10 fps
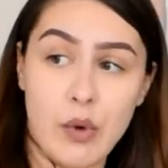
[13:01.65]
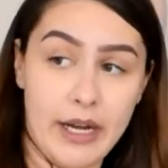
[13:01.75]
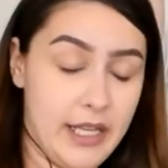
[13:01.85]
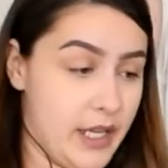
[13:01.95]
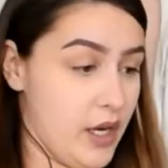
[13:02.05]

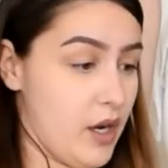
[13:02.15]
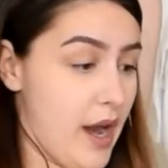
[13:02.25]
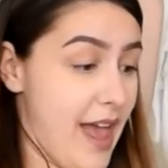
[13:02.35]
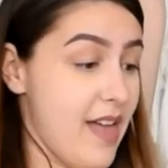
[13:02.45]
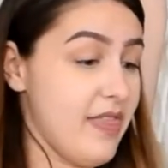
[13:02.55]
right
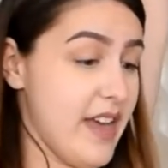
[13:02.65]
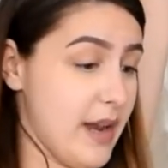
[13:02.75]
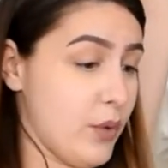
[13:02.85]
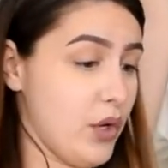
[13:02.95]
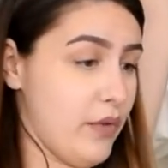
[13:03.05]
here, and then
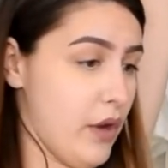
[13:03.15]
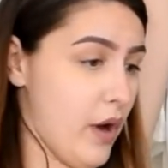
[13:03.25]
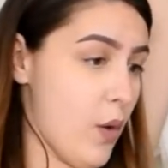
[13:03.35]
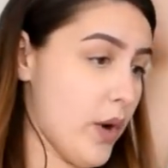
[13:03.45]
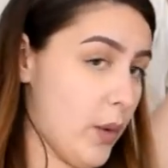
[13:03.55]
I'm gonna figure
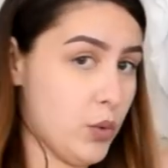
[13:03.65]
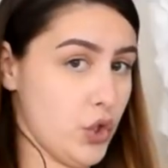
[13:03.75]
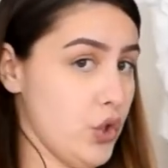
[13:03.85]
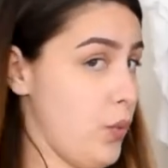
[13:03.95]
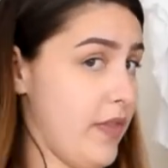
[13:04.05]
out what I want
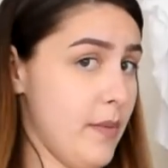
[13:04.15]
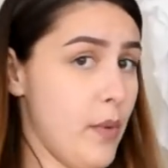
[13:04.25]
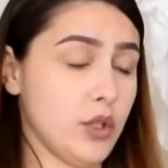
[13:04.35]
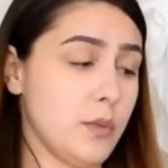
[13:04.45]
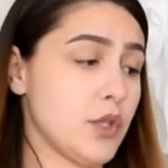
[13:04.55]
to do with the
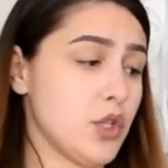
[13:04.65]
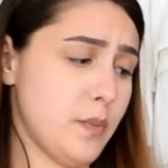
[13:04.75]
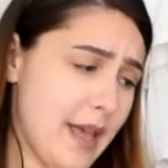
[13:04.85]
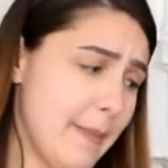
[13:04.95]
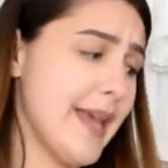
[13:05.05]
bottoms,
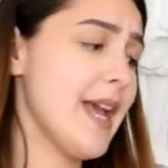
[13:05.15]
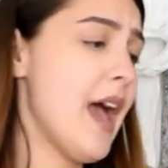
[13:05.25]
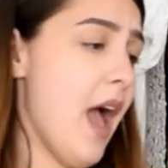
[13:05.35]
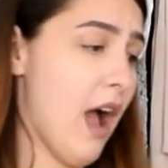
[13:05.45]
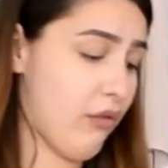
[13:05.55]
maybe
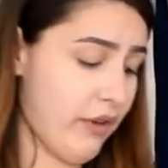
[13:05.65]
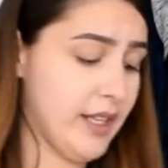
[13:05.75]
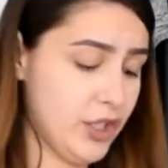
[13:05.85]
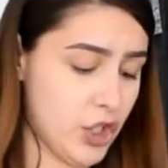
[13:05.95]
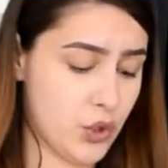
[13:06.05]
I
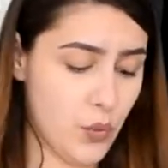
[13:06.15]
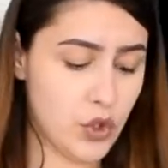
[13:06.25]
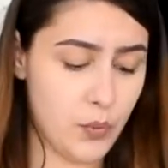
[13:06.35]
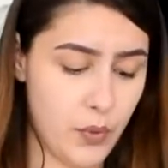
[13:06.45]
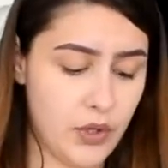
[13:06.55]
really just want
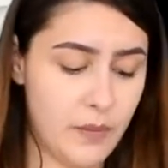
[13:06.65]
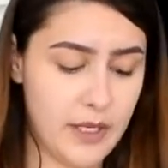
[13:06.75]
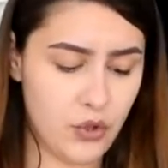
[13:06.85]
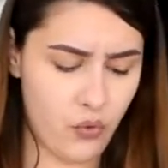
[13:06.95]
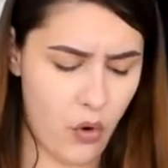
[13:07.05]
to put them in
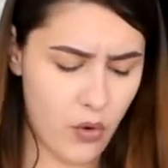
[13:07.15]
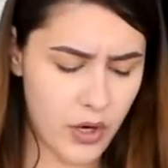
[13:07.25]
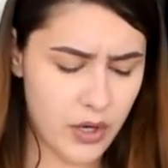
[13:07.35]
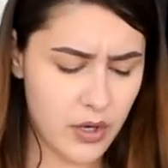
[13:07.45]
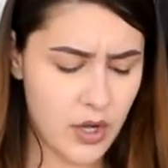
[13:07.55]
a
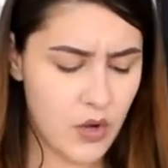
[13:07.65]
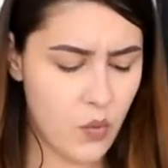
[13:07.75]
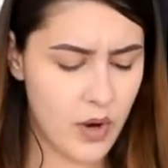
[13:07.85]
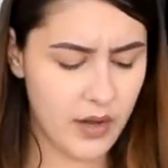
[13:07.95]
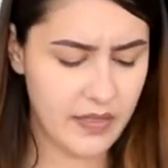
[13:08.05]
drawer
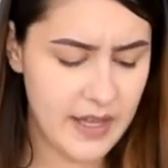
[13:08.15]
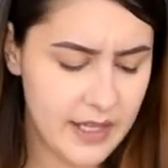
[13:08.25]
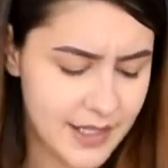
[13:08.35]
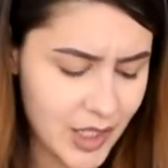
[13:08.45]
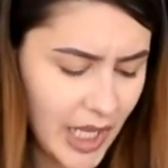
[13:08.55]
where I think
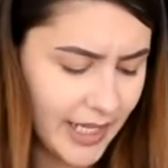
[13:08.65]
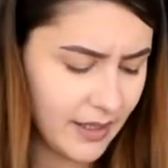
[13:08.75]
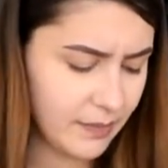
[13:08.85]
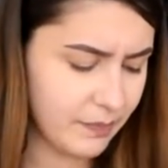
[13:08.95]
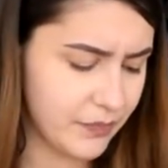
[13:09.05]
it's like
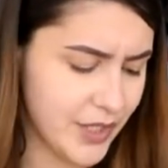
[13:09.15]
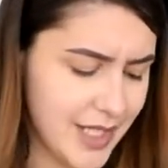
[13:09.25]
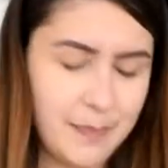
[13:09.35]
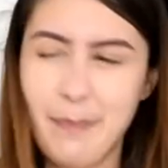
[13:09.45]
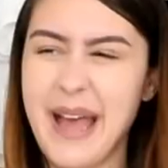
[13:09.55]

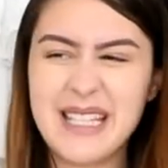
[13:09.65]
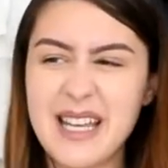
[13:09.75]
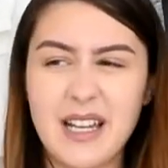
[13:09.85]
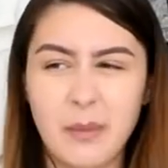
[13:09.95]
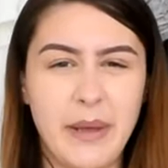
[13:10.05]
just better
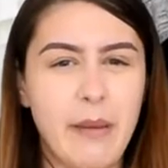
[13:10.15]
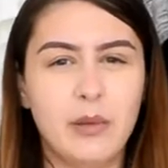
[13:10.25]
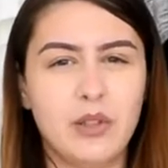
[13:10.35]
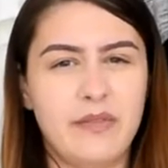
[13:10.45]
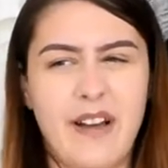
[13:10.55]
and I'll be
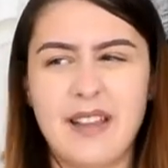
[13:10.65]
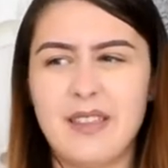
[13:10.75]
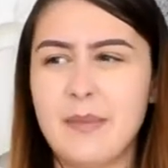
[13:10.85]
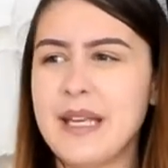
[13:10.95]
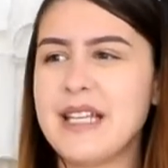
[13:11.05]
able to find
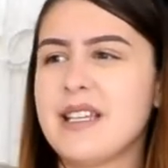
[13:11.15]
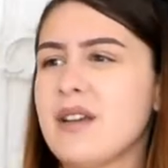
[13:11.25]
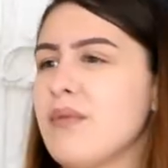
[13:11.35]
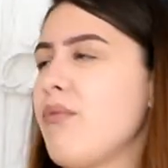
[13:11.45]
them easier,